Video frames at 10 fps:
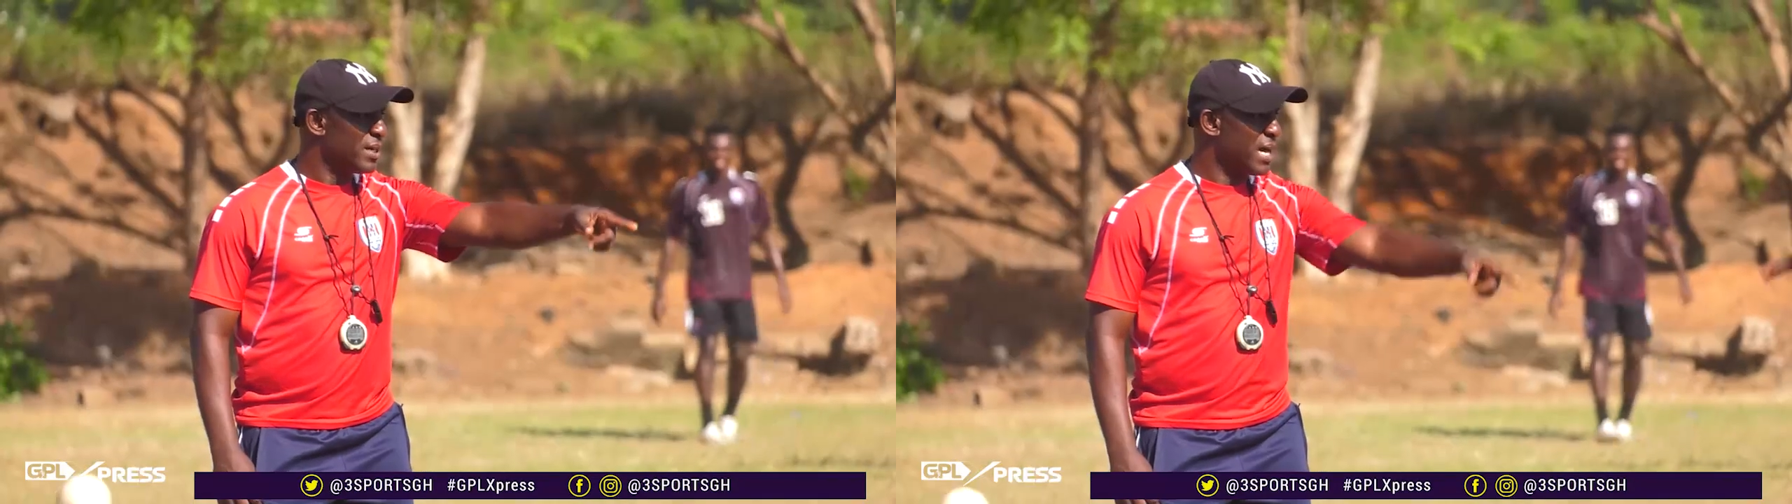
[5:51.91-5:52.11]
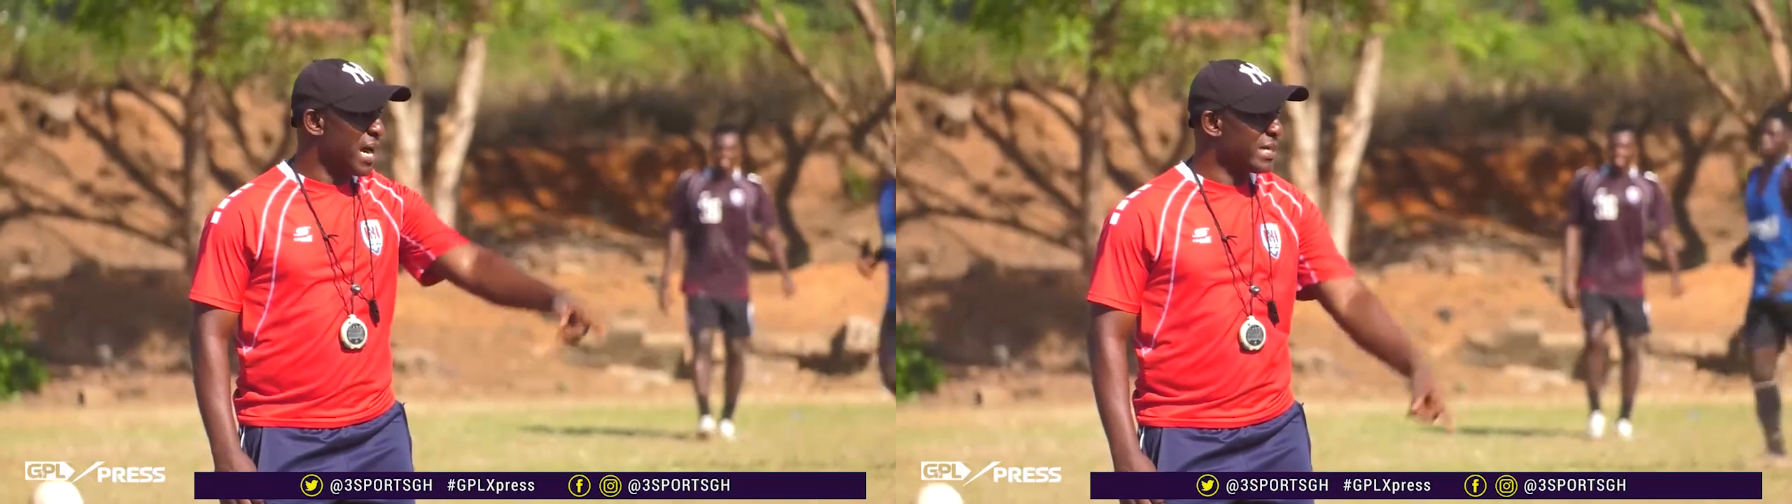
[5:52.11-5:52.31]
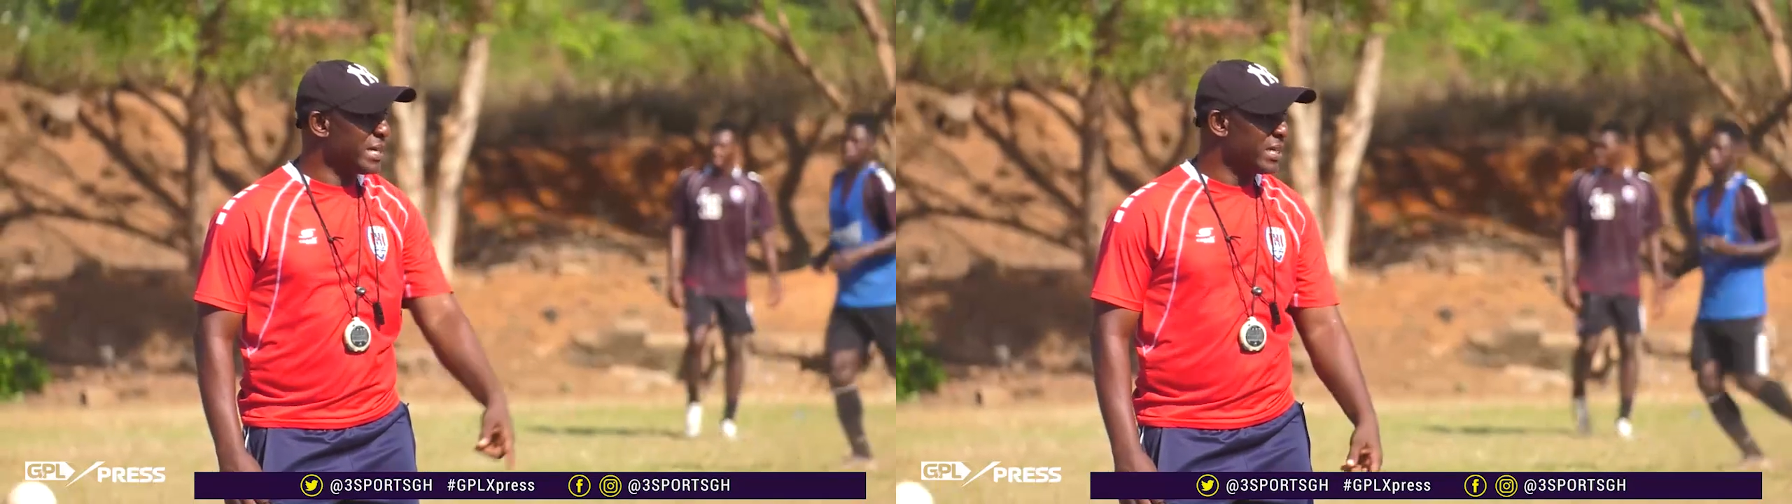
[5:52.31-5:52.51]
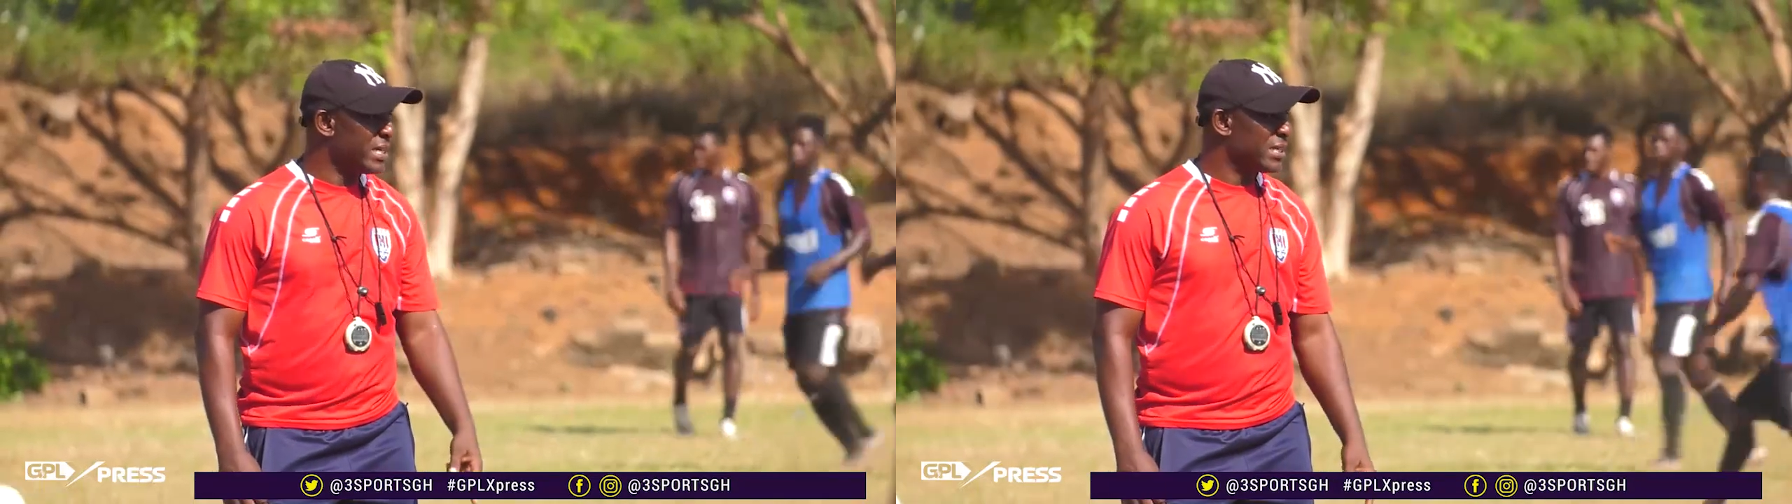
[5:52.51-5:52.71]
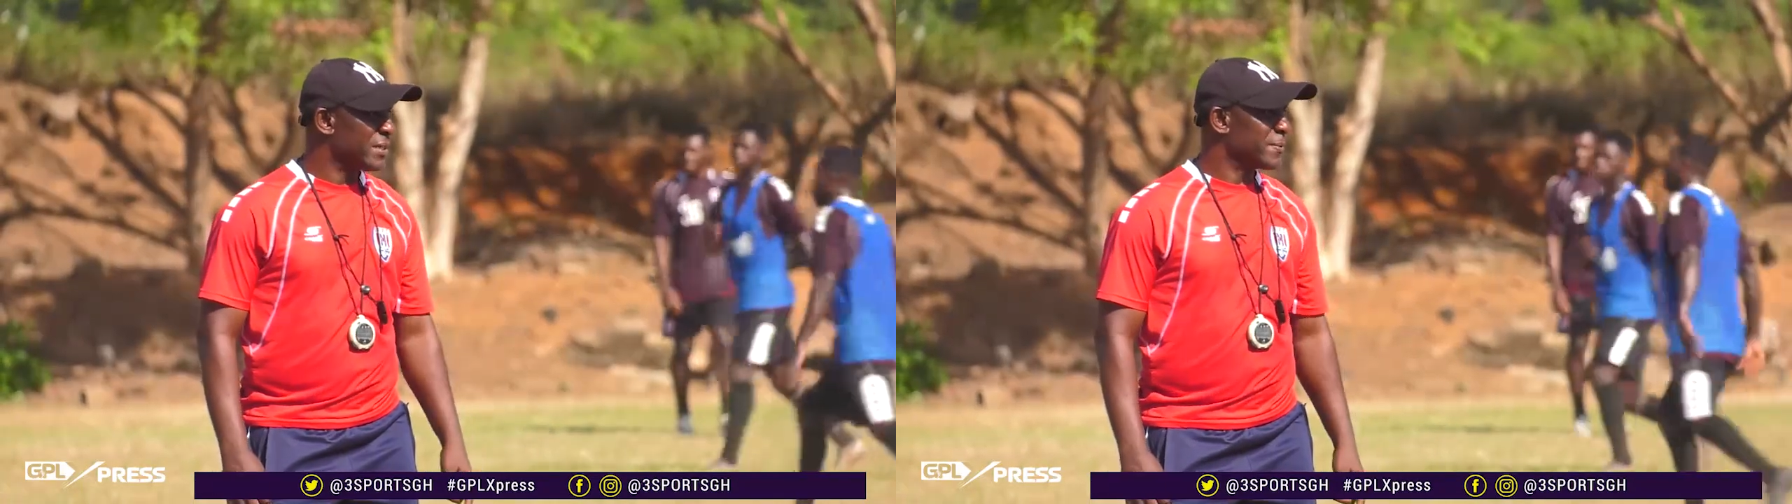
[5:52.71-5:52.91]
home games.
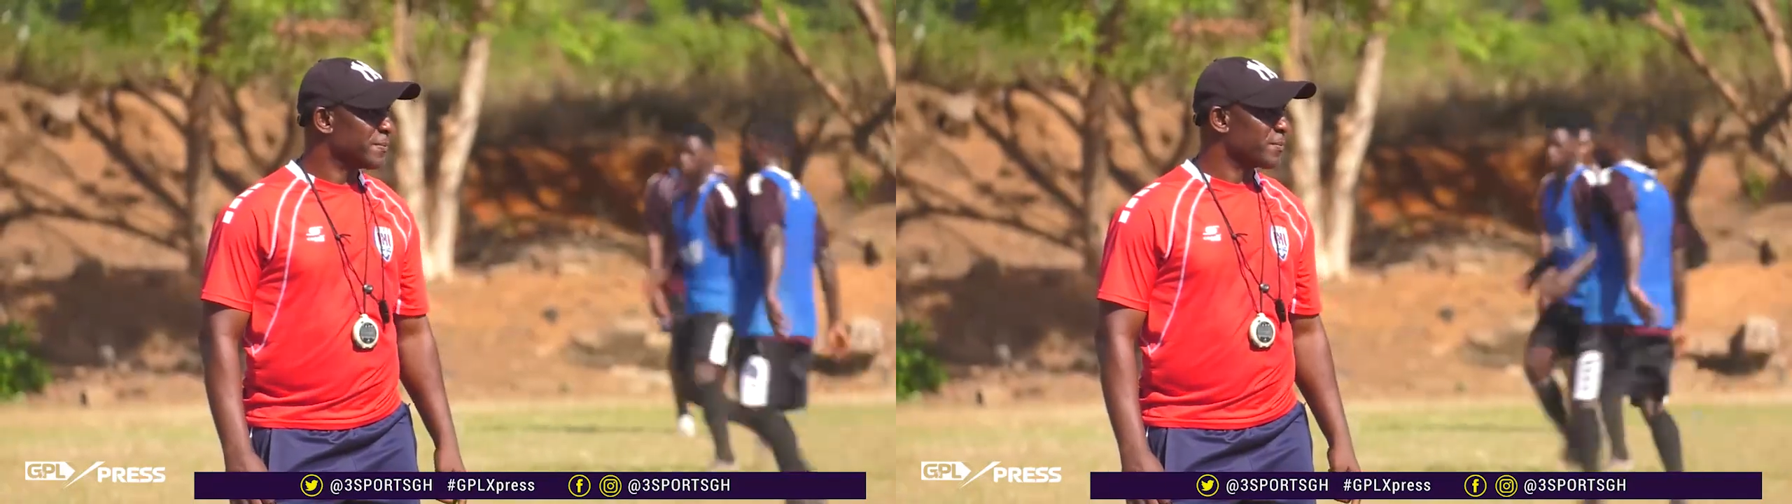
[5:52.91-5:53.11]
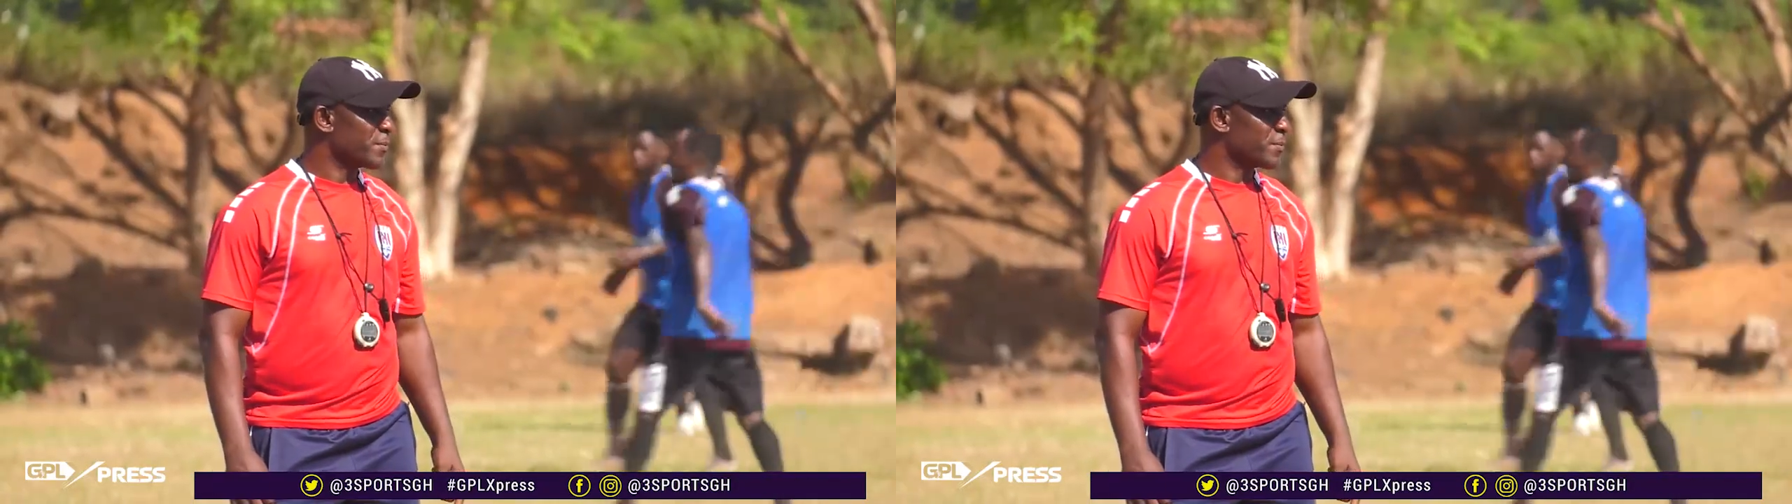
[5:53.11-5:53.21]
We have 5